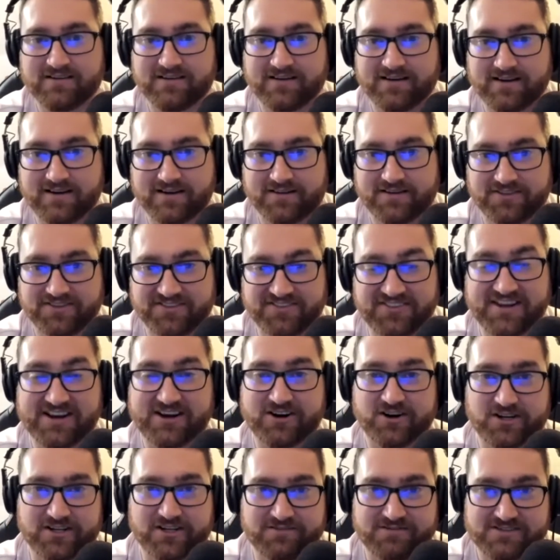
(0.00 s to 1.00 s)
The
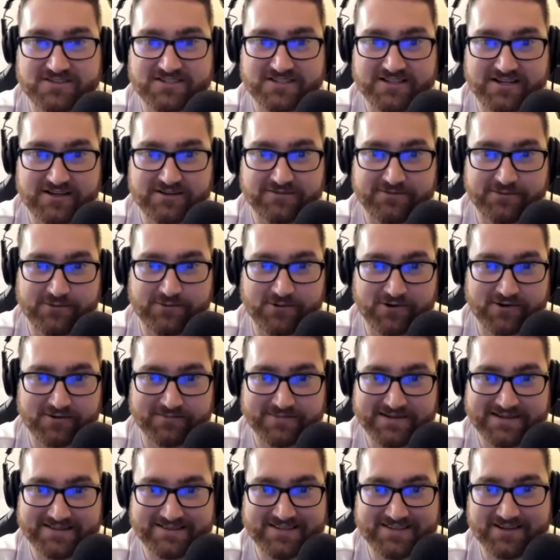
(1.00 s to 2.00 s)
narrative is there for
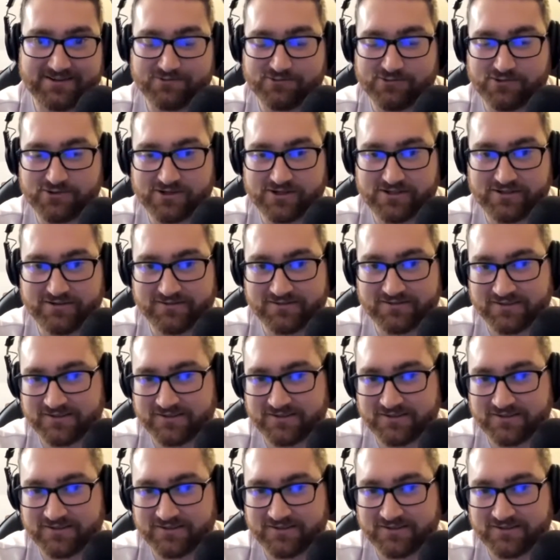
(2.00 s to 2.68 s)
him at 10-1.